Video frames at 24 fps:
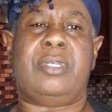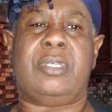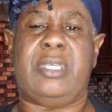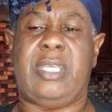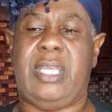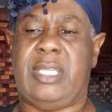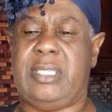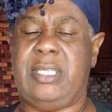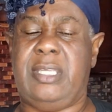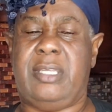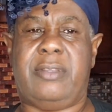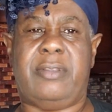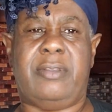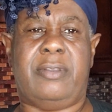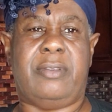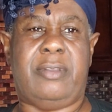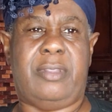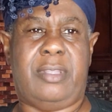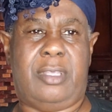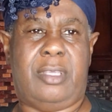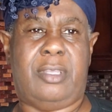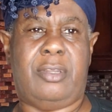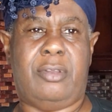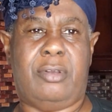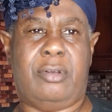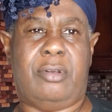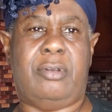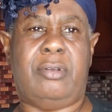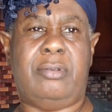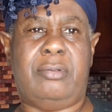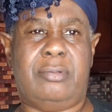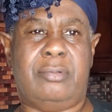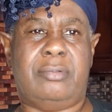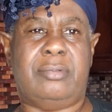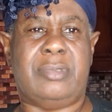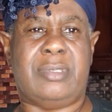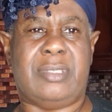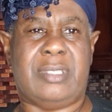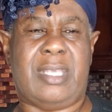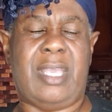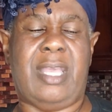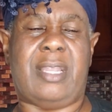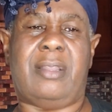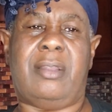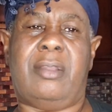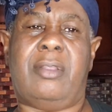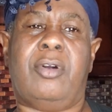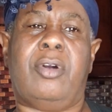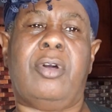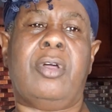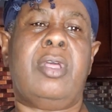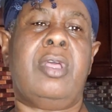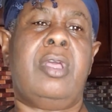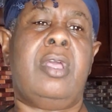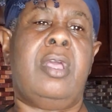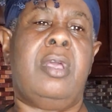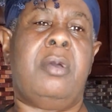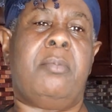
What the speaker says: get it, you know, scattered out.